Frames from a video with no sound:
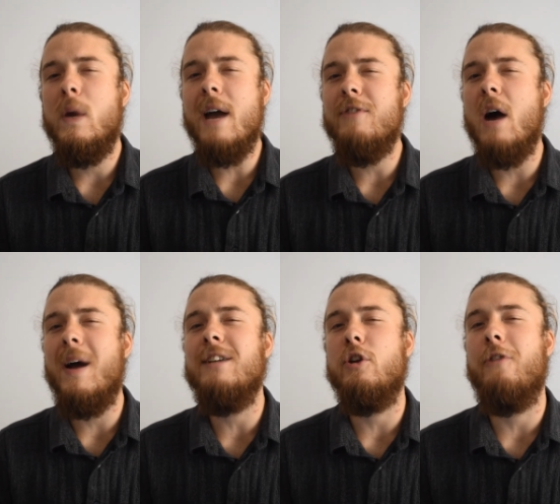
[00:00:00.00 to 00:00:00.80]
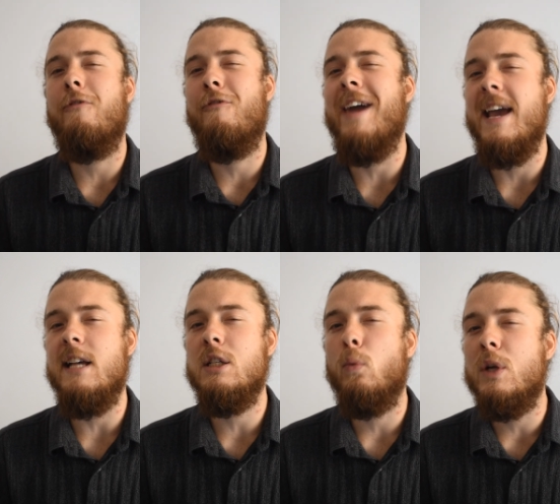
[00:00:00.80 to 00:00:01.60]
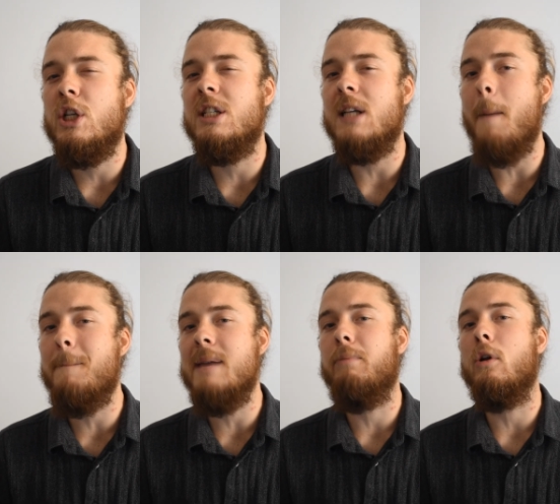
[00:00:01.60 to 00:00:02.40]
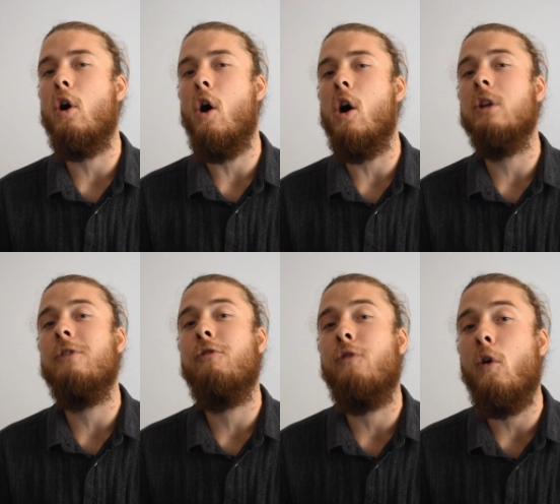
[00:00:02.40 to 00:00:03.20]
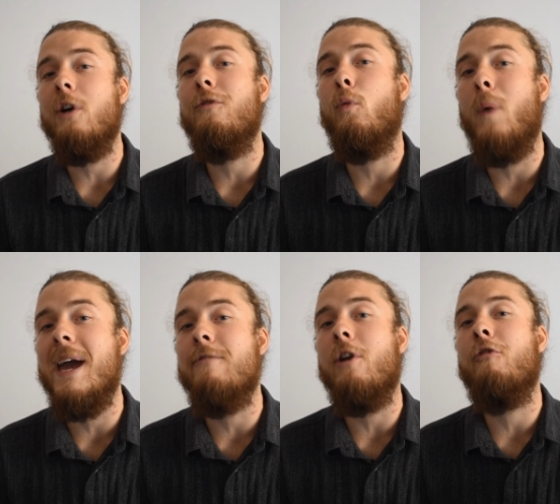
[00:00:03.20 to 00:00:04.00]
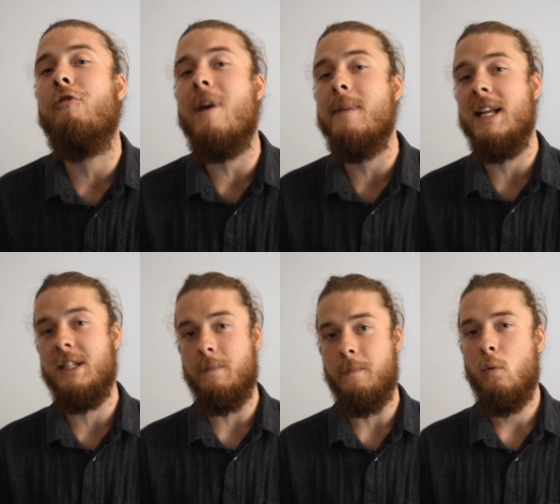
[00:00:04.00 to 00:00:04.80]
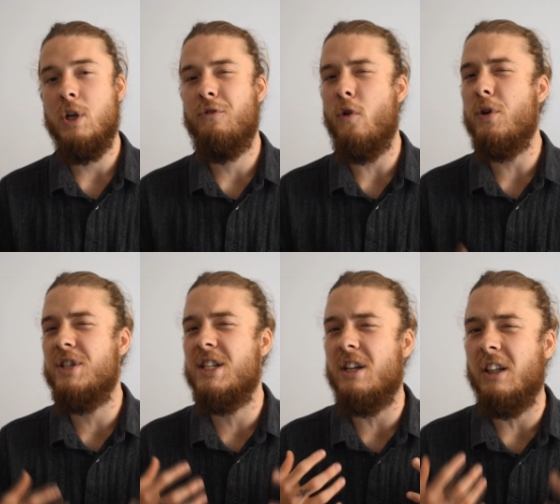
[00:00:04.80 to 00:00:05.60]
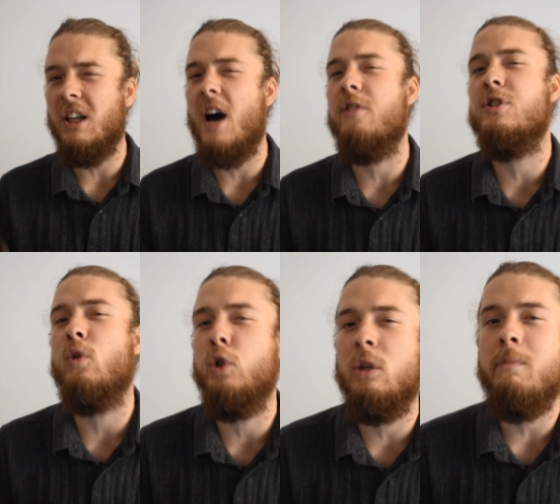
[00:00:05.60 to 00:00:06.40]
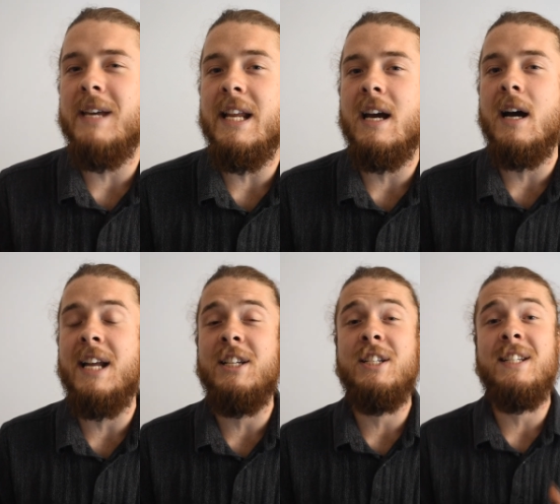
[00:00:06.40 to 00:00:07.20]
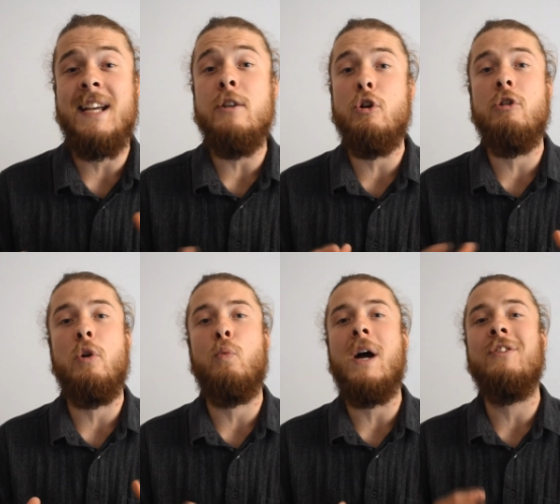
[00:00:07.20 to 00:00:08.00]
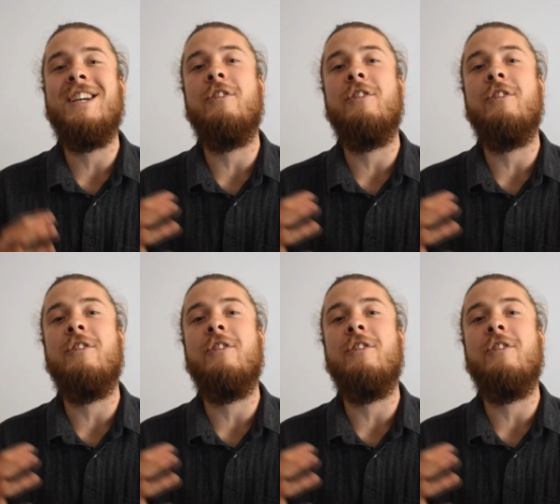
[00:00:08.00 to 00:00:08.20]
we have now entered a phase which some people call the fourth wave of feminism, which focuses a lot on social media and is centered around